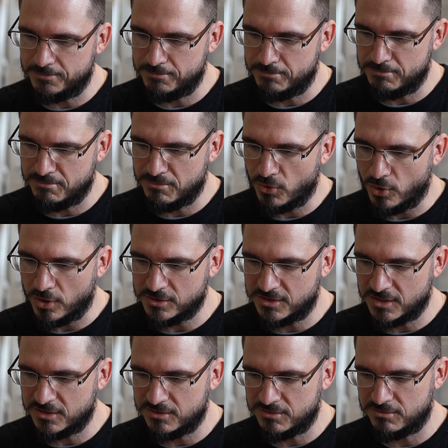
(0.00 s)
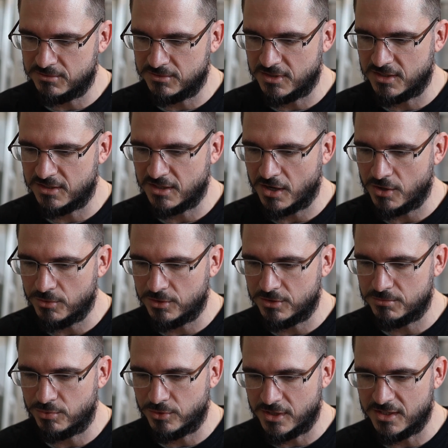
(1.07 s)
more than our
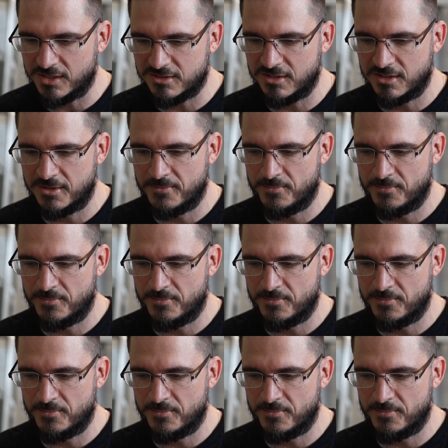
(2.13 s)
brand,